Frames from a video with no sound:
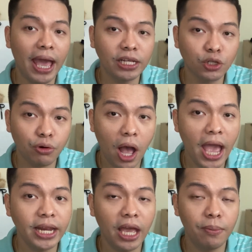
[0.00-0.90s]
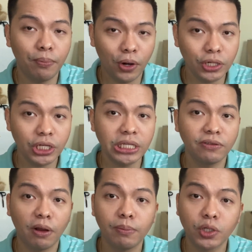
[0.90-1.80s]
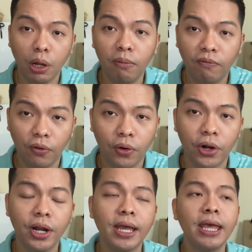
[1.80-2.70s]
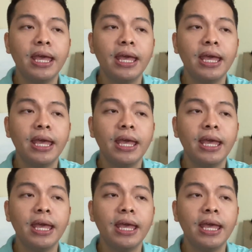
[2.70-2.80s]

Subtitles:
I tried and purchased from Tom Ford,